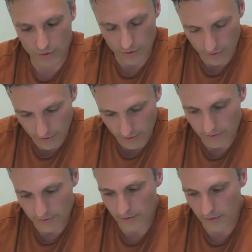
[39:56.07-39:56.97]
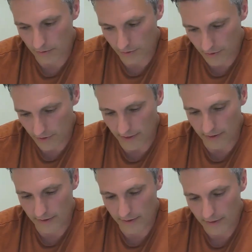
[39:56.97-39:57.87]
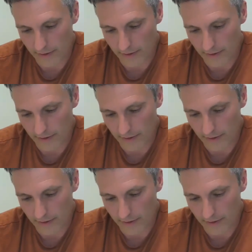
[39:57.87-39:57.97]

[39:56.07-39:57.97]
your truth, hold your center,